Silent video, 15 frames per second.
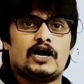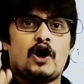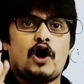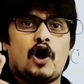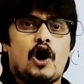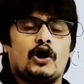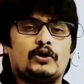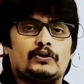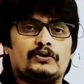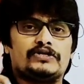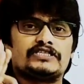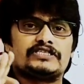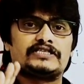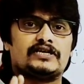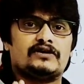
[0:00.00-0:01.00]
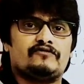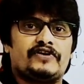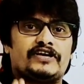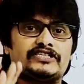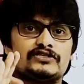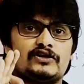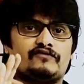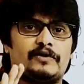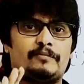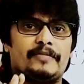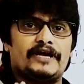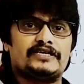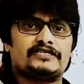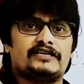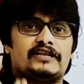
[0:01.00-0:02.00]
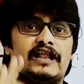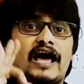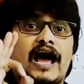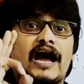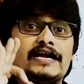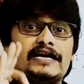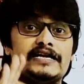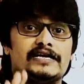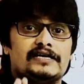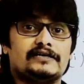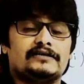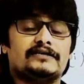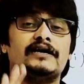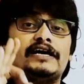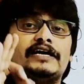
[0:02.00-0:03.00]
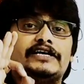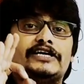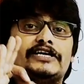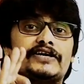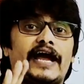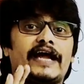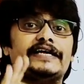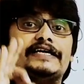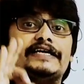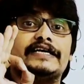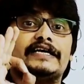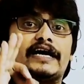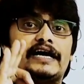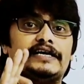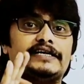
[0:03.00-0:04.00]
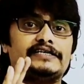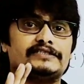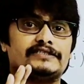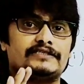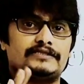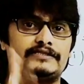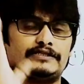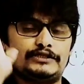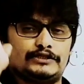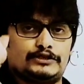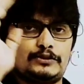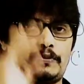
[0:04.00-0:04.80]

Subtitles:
onto the surface of the metal under dried conditions.